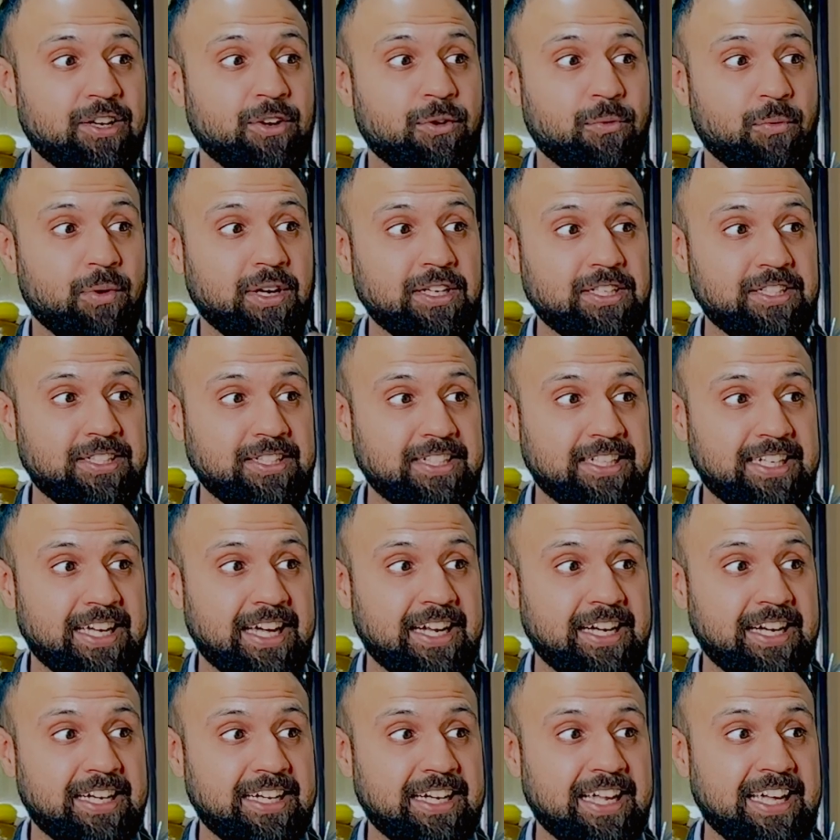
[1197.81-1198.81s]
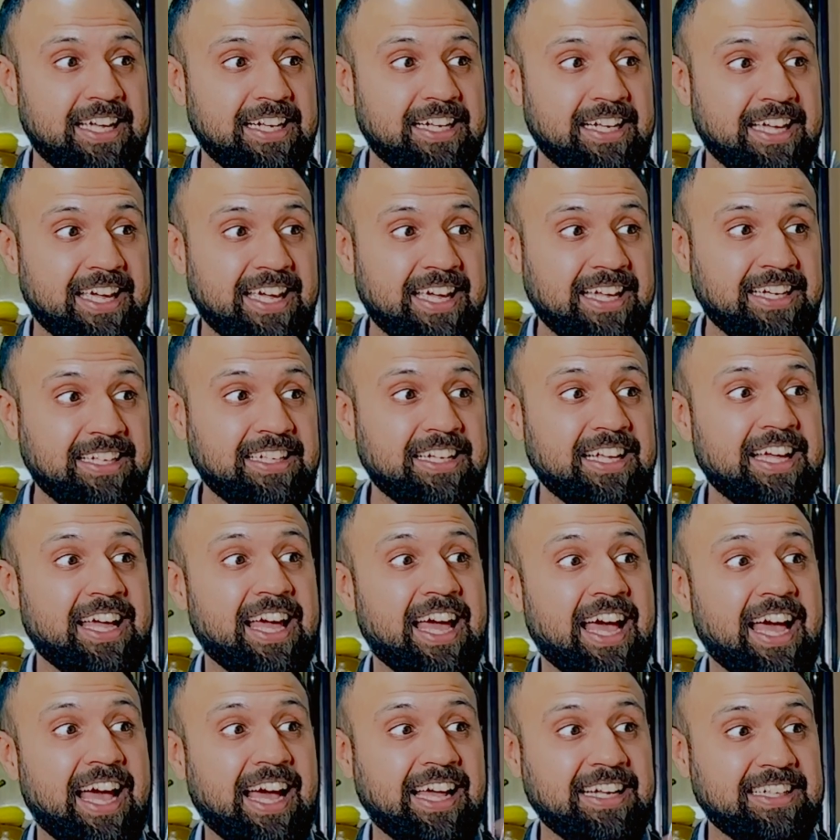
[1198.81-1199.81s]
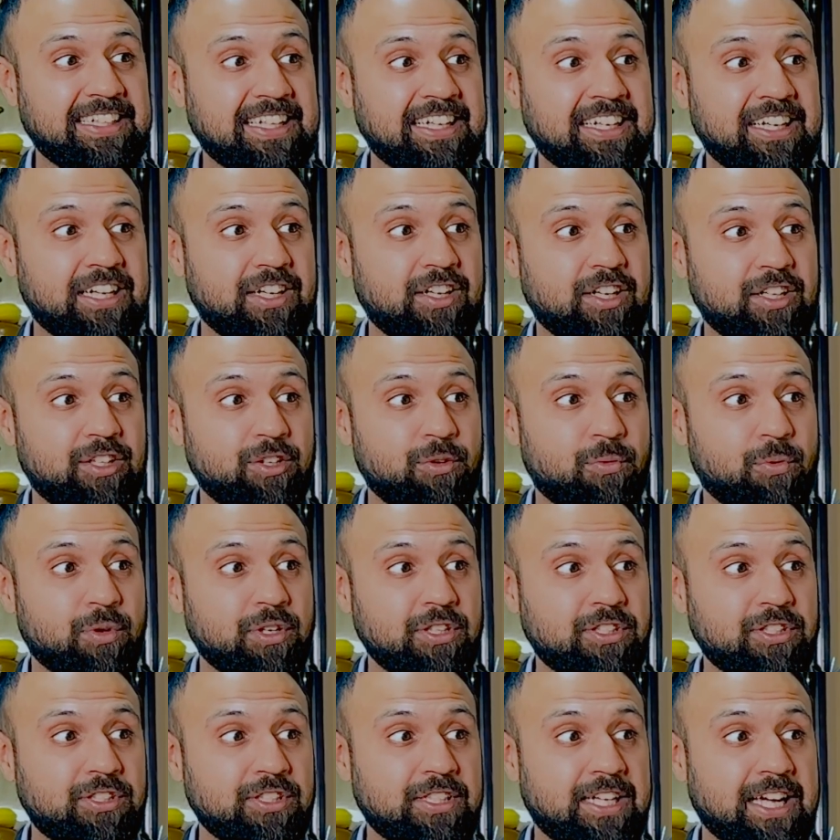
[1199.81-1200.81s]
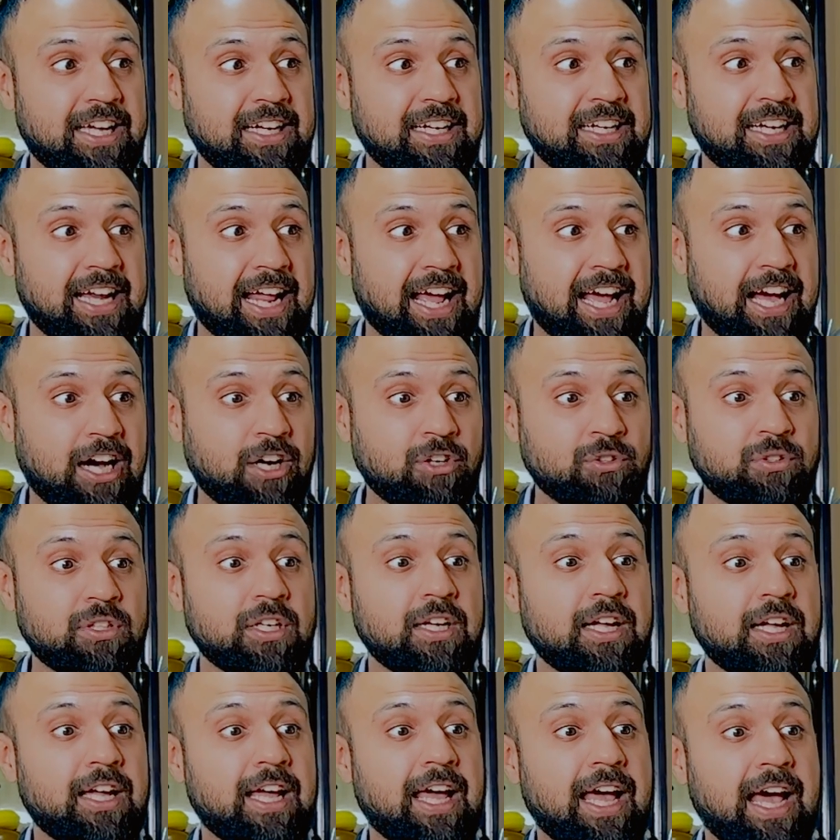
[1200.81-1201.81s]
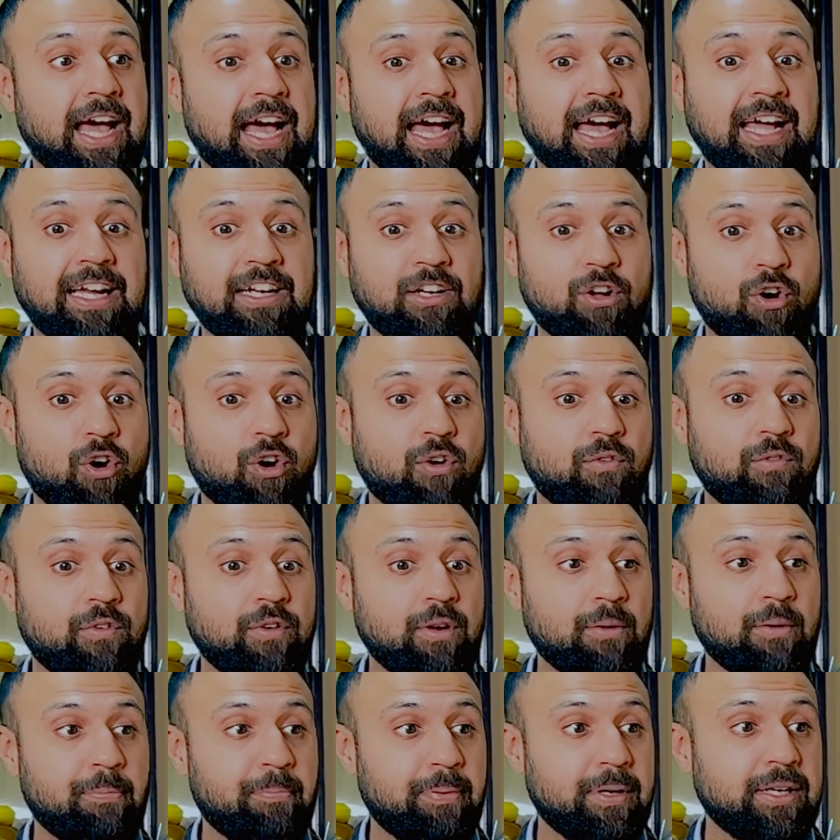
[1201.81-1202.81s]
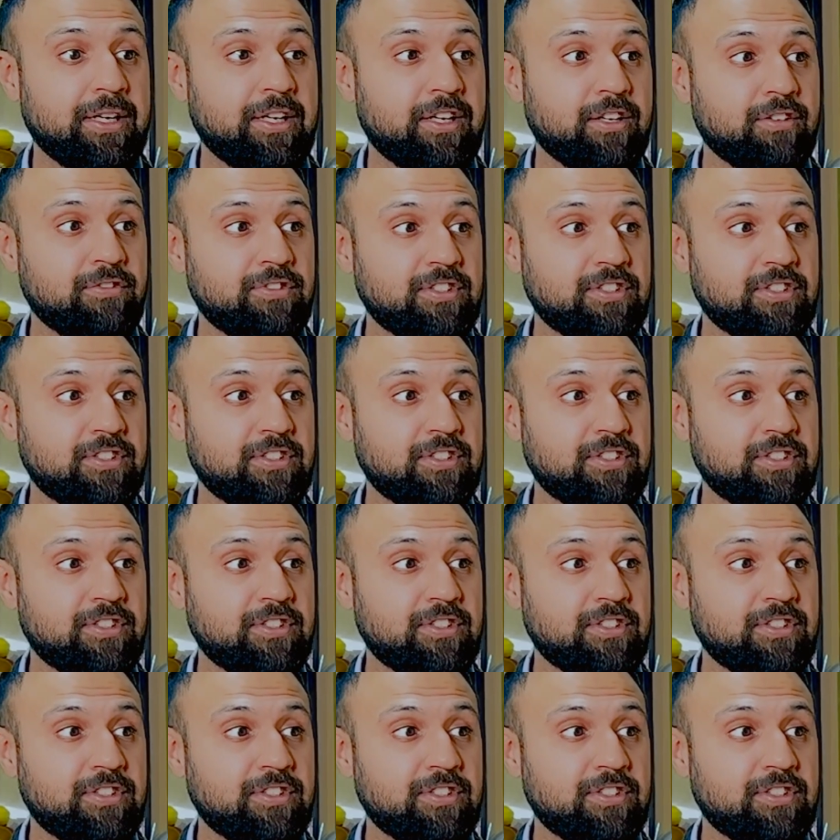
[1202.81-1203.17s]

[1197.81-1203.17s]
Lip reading: once to get a nail in and then another one to get it out, and over a period of